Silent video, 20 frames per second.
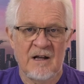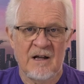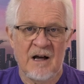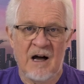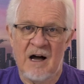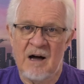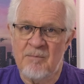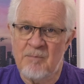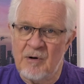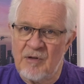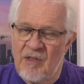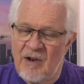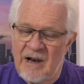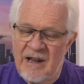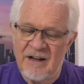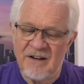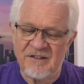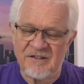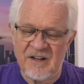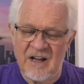I put the
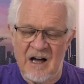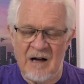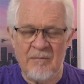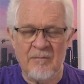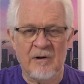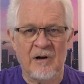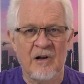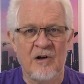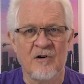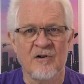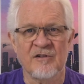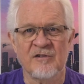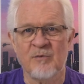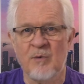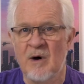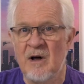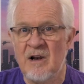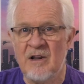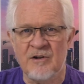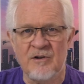links down below as
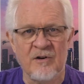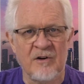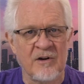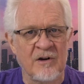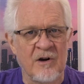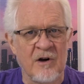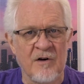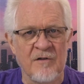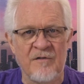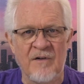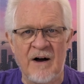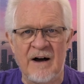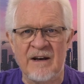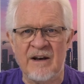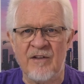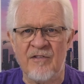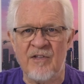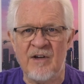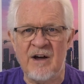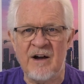well, and you can go find
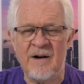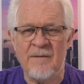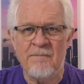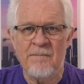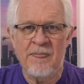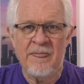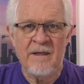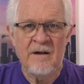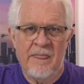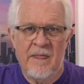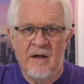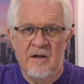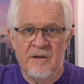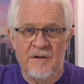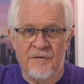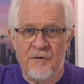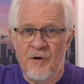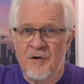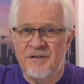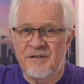it there. The
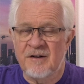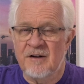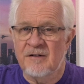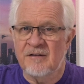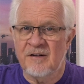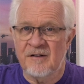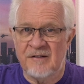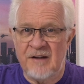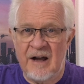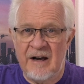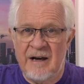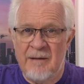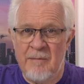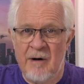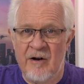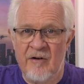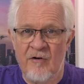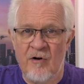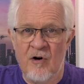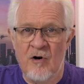first is Sandy
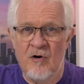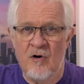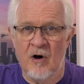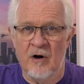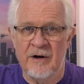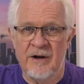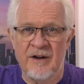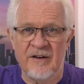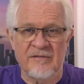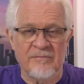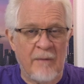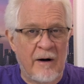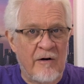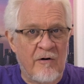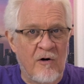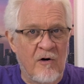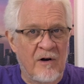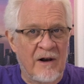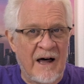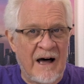Munro on his
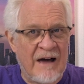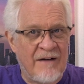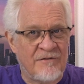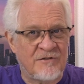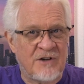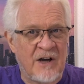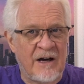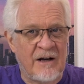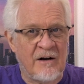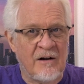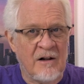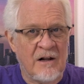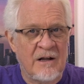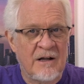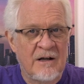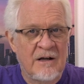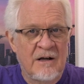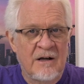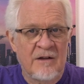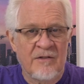Munro Live channel.
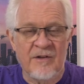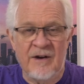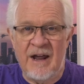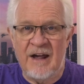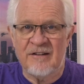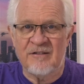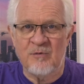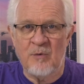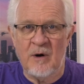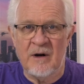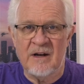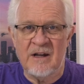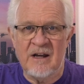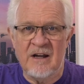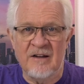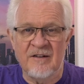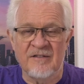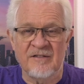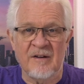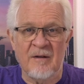The next one
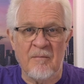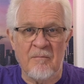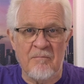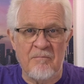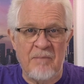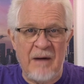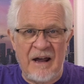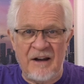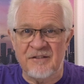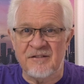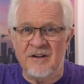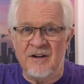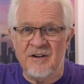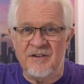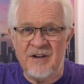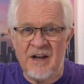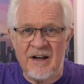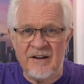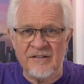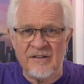is Best in
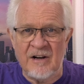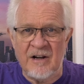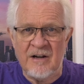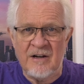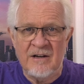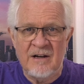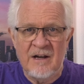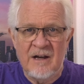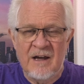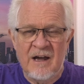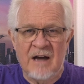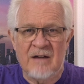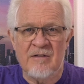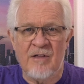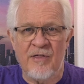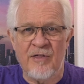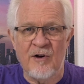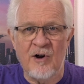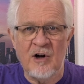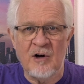Tesla. And the
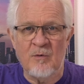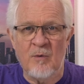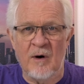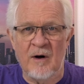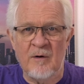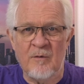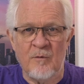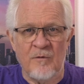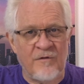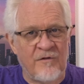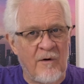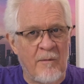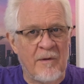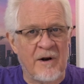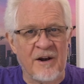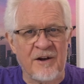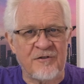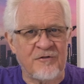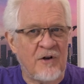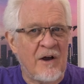third one, from
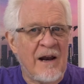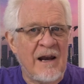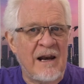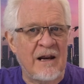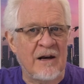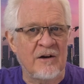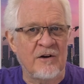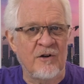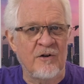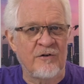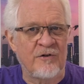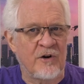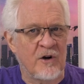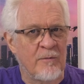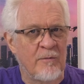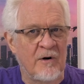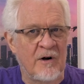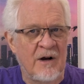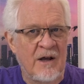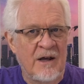an Australian
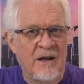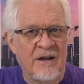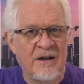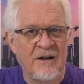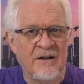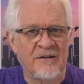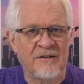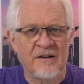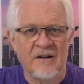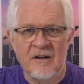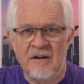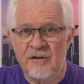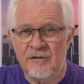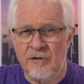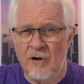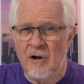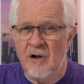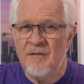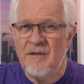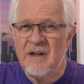YouTuber, is
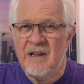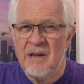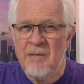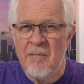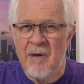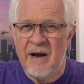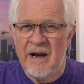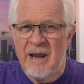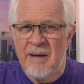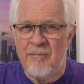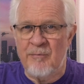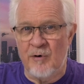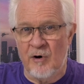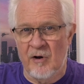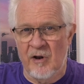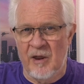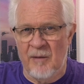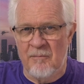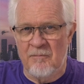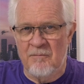Solving the Money
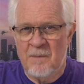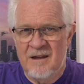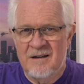Problem.